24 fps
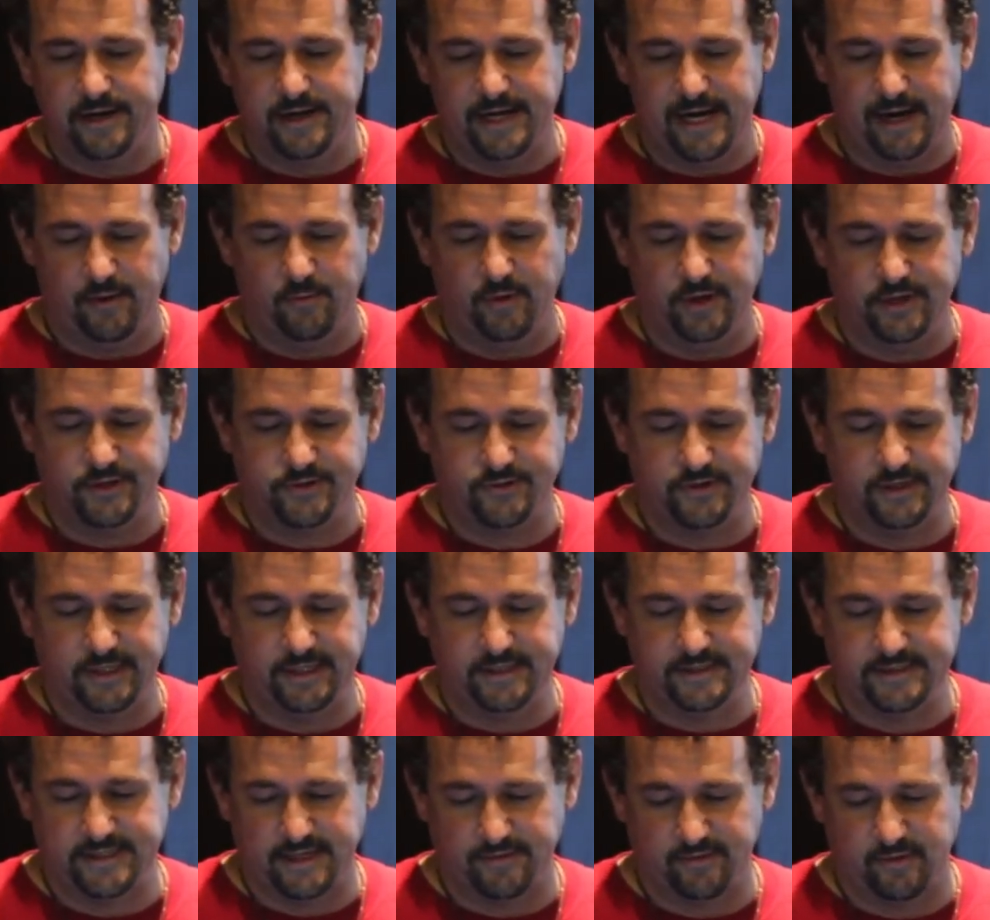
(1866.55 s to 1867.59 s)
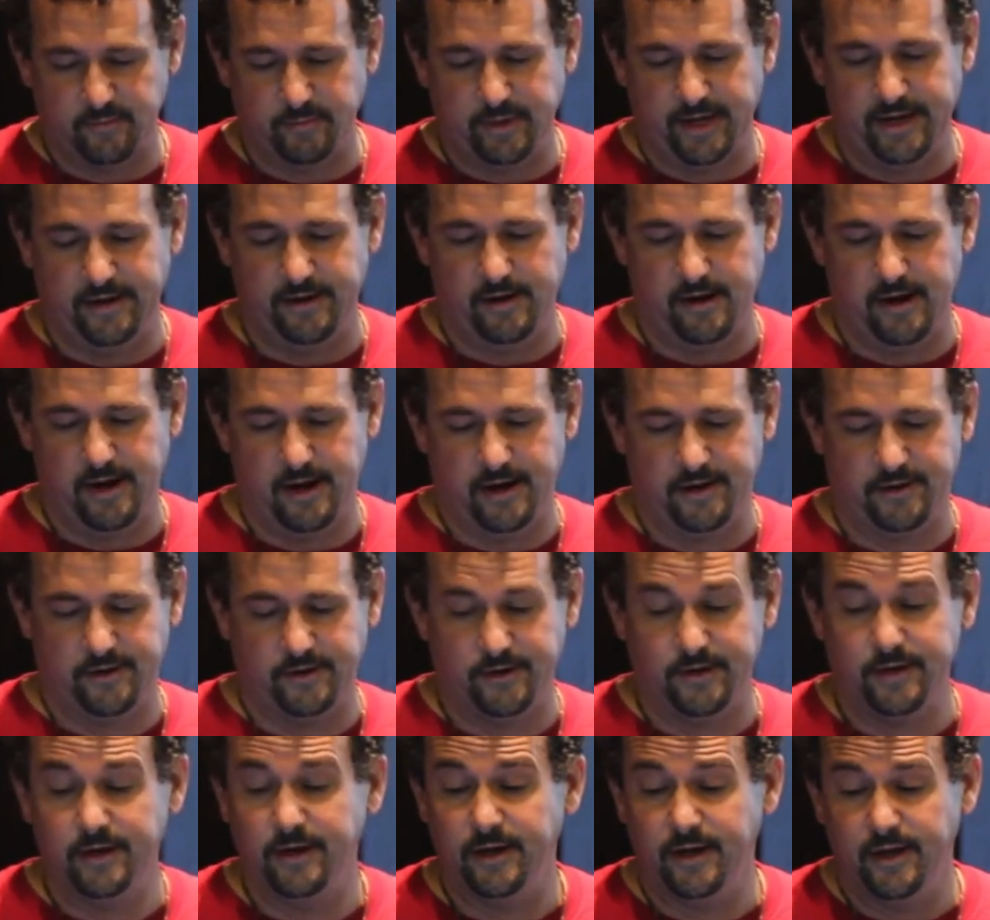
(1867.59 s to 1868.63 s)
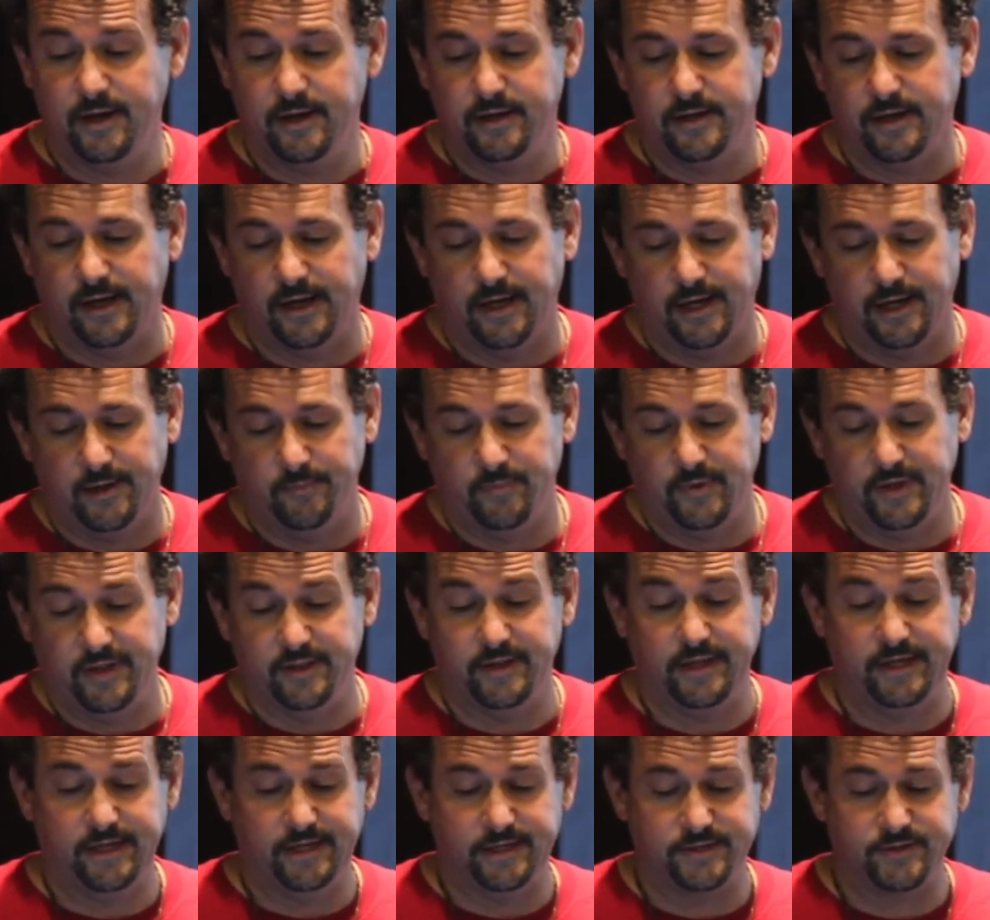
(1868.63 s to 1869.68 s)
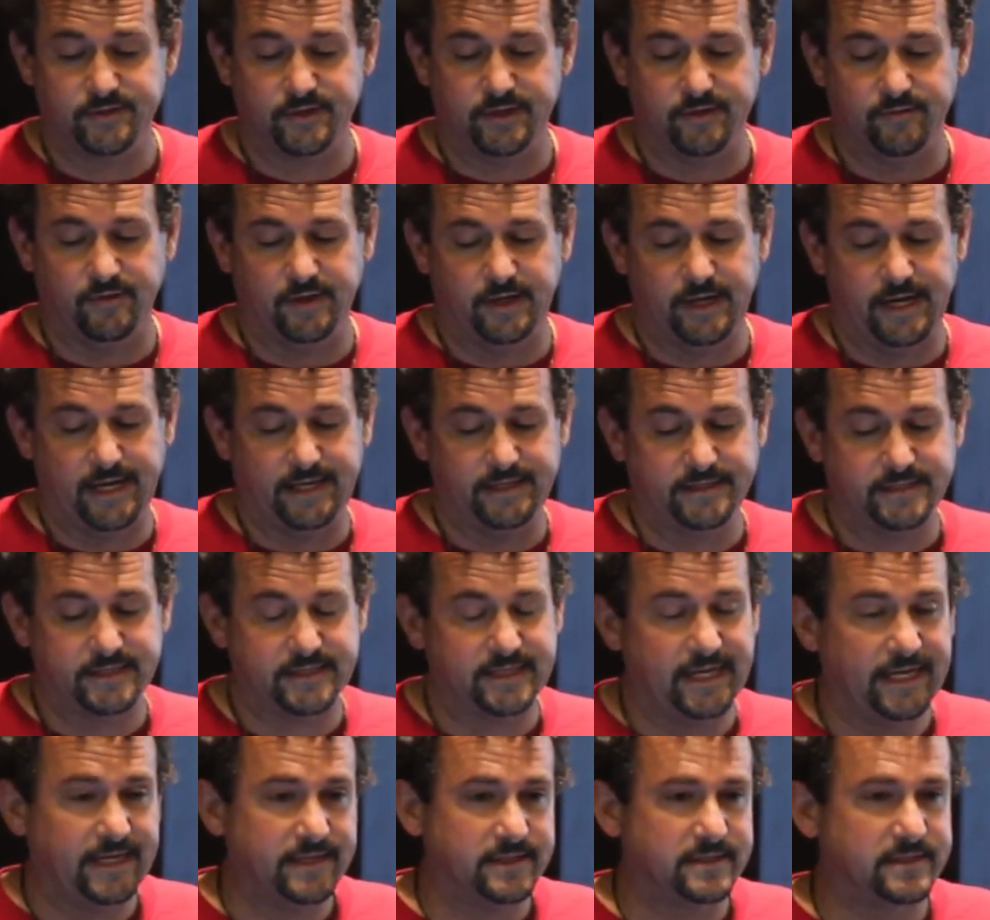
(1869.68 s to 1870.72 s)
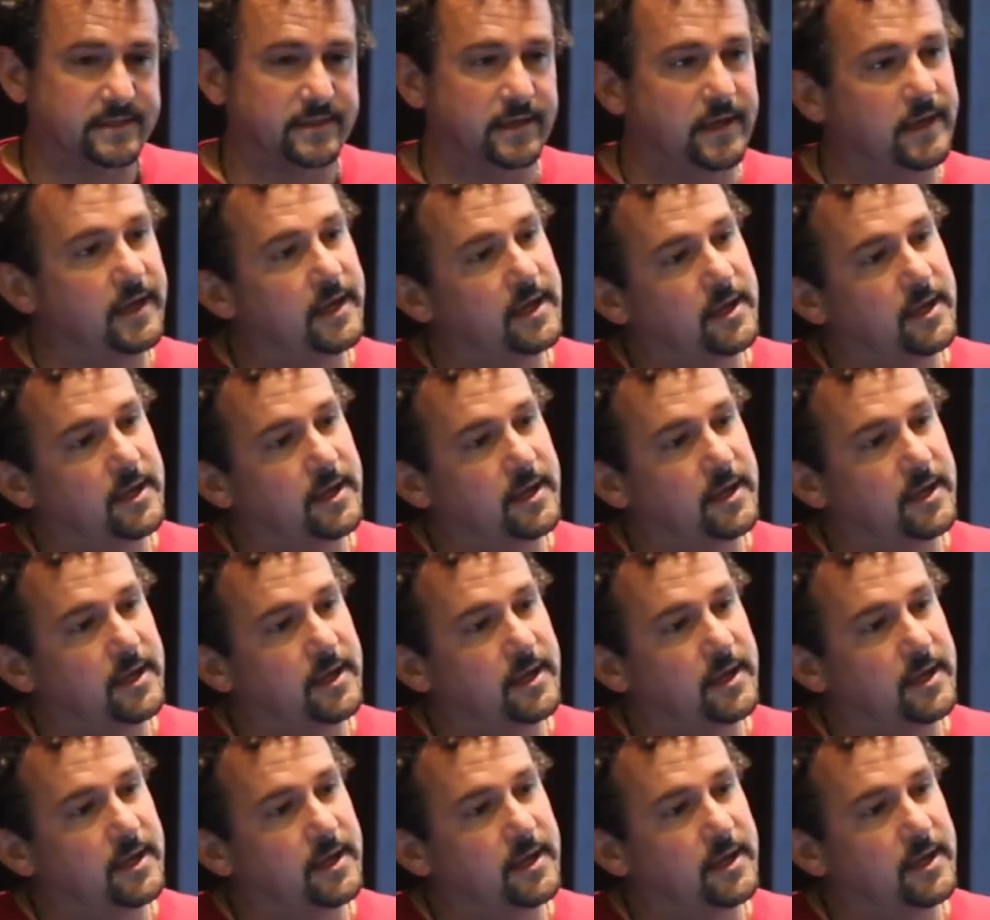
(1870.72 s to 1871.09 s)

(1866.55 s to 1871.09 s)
Not one treaty has ever been honored in the history of the United States.